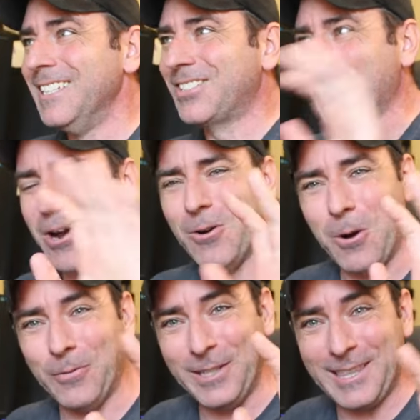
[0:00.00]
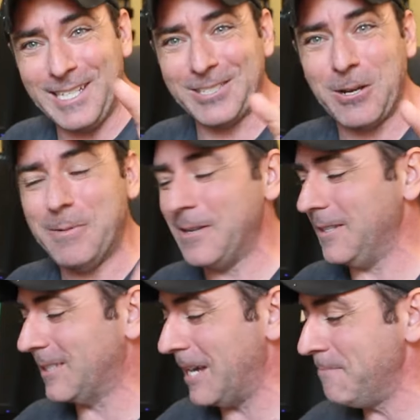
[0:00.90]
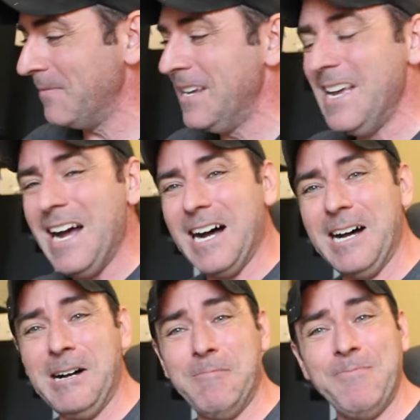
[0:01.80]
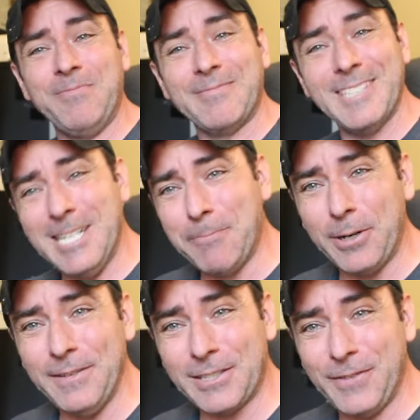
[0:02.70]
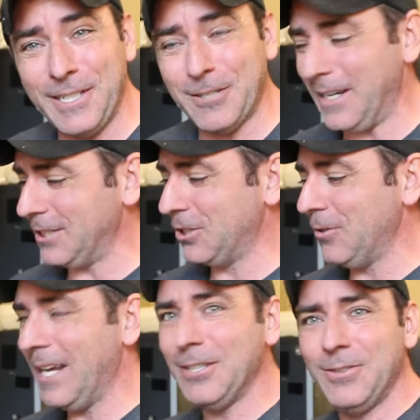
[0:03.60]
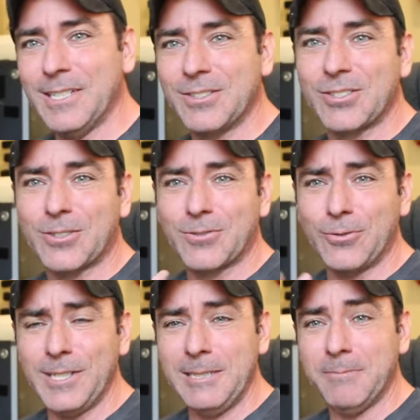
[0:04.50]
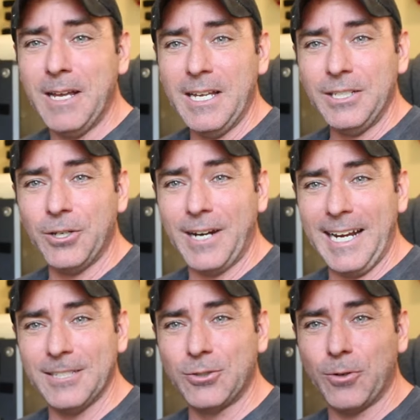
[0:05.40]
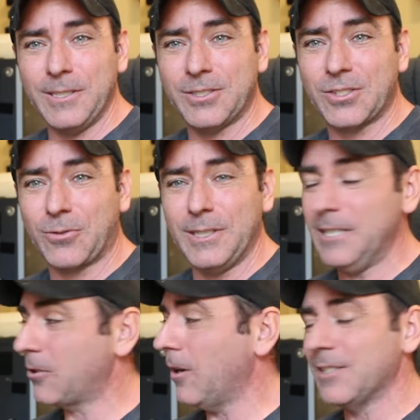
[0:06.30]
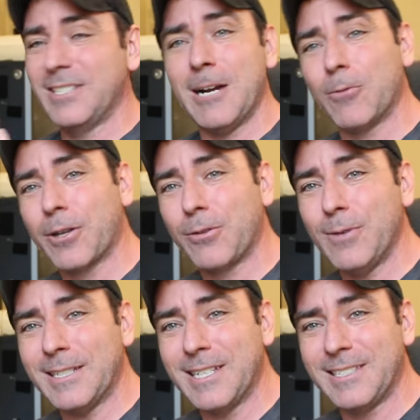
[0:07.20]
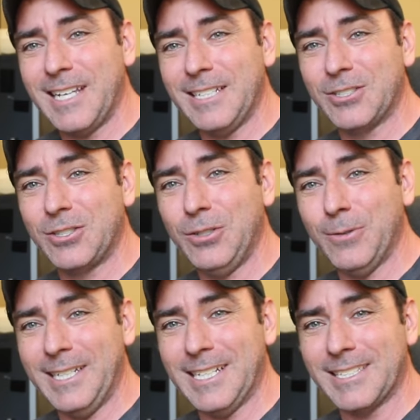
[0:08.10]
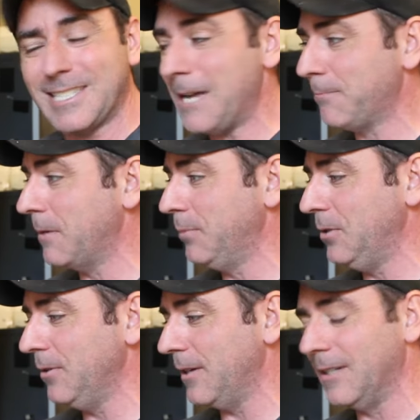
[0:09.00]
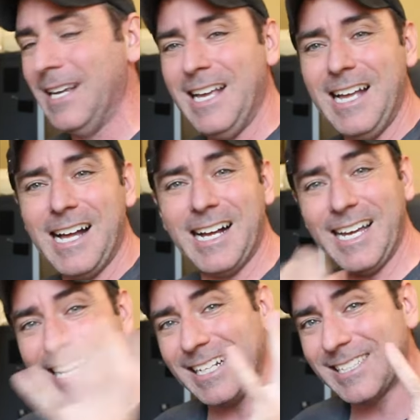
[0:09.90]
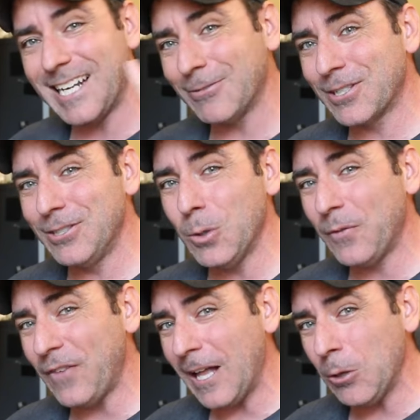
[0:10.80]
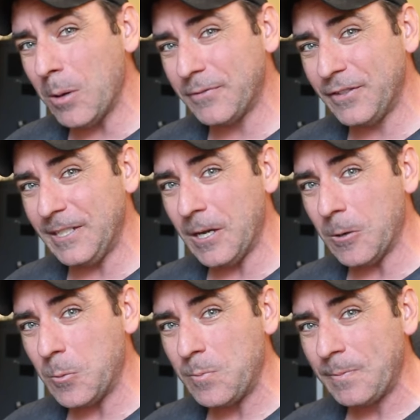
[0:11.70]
So hopefully things go better this time. In a previous video, I showed how you can stream your Android screen across the network through SSH to a desktop computer. And I said I was going to do a follow-up video.